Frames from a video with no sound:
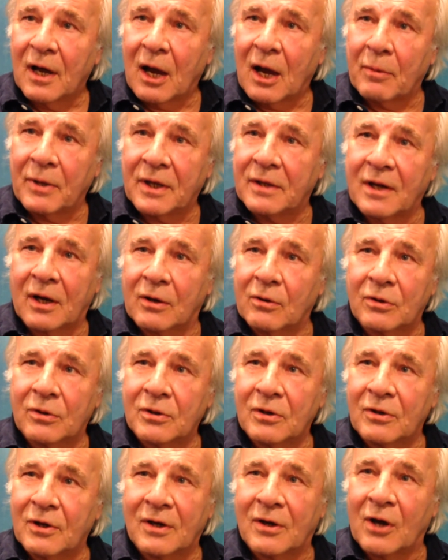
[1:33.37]
I mean, they're
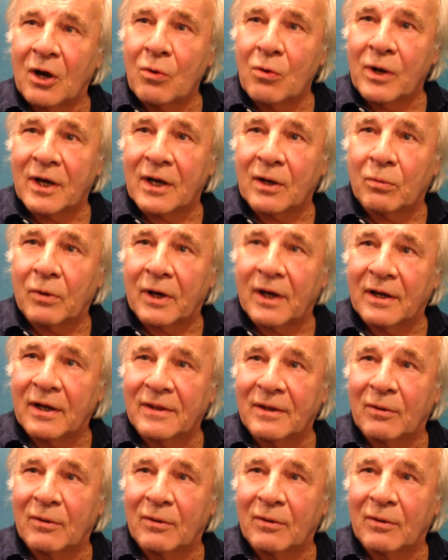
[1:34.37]
not going to go anywhere.